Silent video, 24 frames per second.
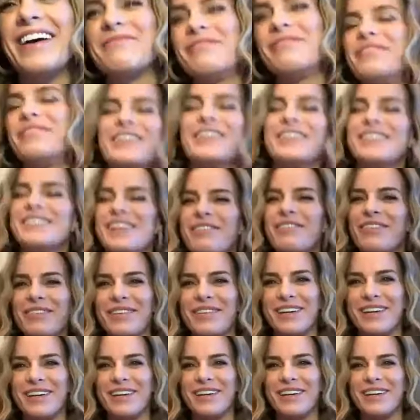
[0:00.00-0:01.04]
First off, I
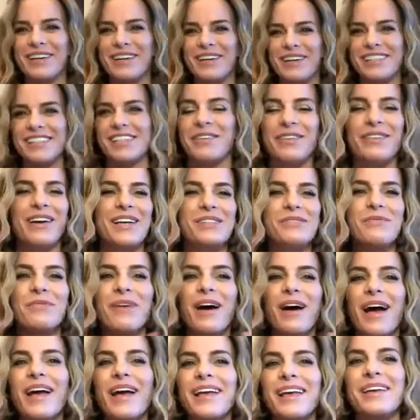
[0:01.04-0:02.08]
wanted to share with you
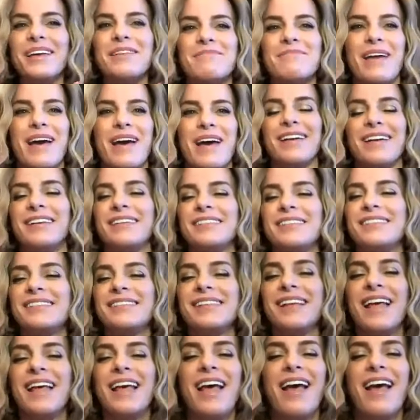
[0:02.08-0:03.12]
guys why it matters